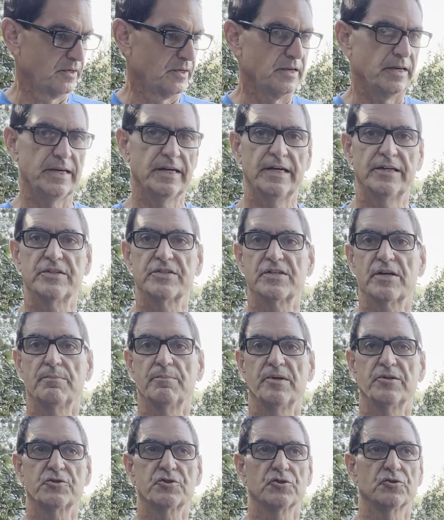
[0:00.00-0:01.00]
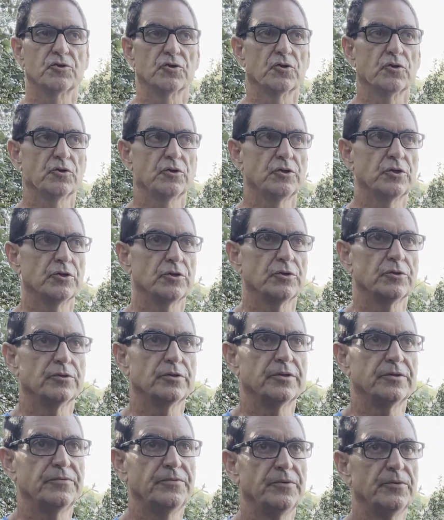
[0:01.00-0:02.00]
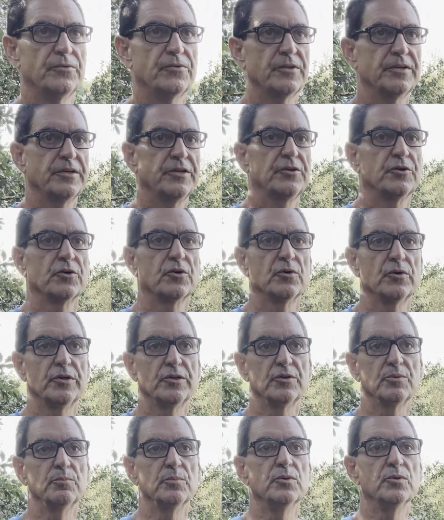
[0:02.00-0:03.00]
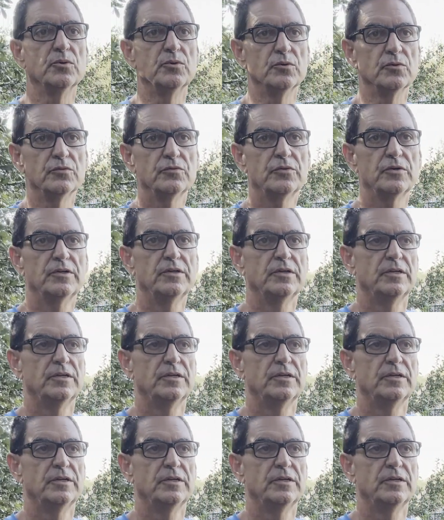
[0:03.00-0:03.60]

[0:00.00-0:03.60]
And as I mentioned earlier, if you think you're going to move